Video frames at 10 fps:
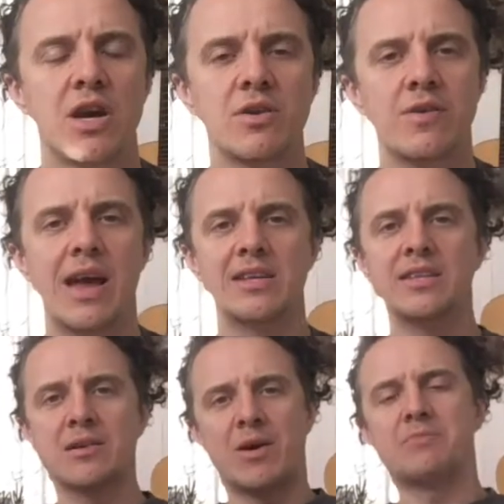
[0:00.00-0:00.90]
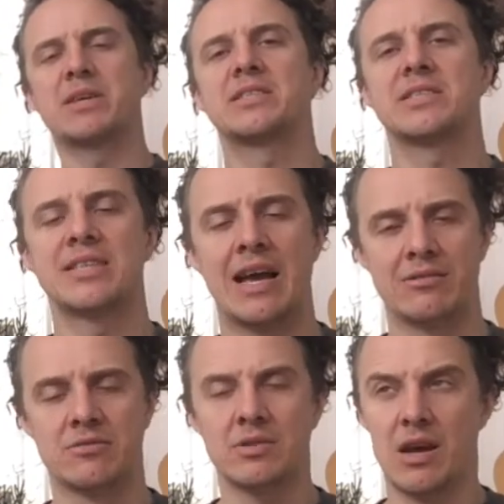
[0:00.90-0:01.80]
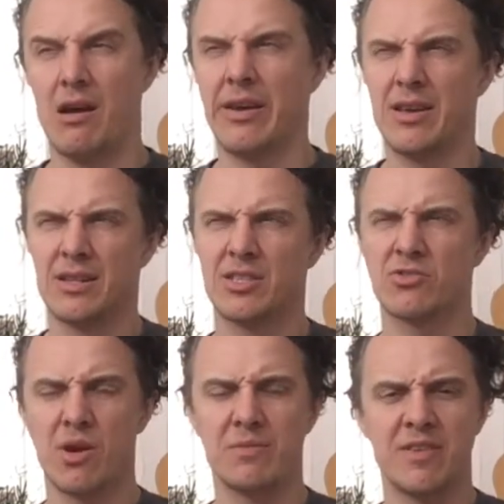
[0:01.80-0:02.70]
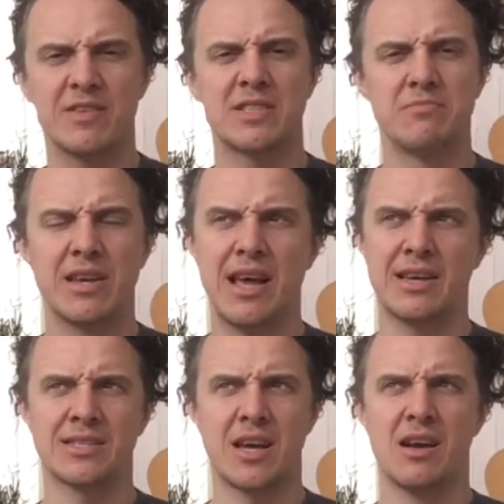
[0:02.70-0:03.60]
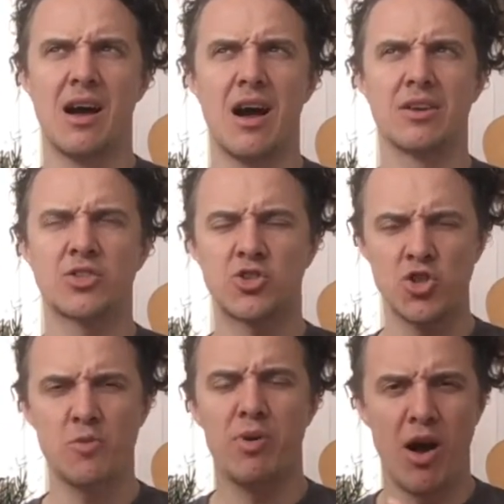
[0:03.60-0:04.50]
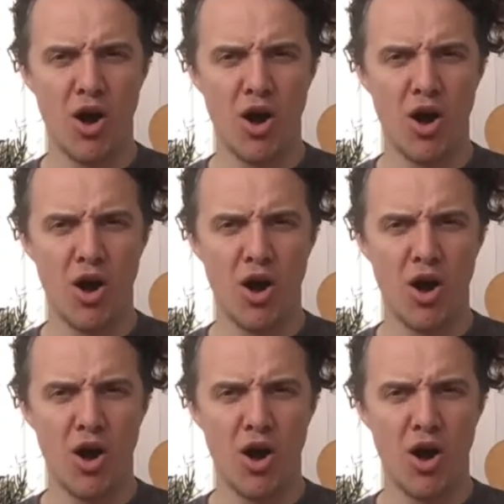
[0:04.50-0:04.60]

don't know anything about Pigsticks and Harold, I can describe them very simply as a super